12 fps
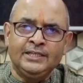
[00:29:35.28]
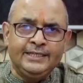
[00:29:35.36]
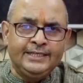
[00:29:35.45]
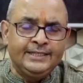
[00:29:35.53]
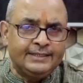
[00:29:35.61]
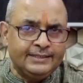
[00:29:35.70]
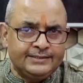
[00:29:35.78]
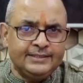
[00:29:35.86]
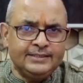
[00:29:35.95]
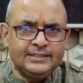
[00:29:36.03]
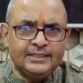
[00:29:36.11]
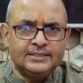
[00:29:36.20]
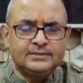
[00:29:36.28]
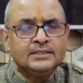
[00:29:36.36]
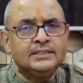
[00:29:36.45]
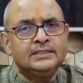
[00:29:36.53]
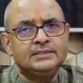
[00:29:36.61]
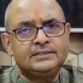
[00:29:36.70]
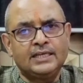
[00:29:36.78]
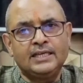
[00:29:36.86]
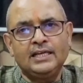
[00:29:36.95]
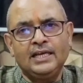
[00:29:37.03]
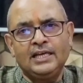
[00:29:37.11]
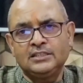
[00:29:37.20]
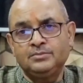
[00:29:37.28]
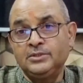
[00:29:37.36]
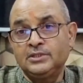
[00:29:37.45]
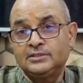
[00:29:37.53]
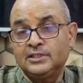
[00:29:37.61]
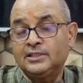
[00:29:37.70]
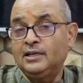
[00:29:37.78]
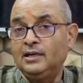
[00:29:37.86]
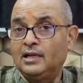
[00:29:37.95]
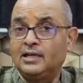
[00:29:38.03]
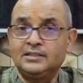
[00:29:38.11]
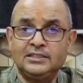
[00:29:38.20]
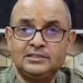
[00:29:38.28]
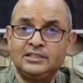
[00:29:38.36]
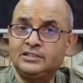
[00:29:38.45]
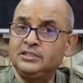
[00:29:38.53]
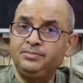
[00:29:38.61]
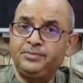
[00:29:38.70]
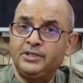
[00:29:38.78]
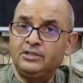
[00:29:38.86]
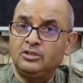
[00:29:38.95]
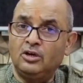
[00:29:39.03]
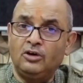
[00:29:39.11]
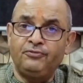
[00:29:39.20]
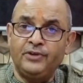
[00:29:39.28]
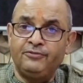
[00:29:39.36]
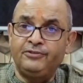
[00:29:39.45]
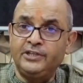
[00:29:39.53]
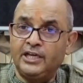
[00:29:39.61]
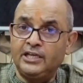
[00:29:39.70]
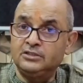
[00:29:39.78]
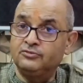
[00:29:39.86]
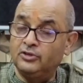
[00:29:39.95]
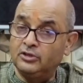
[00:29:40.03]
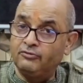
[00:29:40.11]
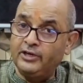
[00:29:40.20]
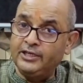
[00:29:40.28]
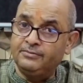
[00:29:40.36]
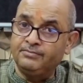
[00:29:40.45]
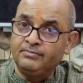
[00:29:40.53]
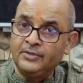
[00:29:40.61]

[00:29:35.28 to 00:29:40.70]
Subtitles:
In recent years, China has been the second largest recipient of FDIs worldwide,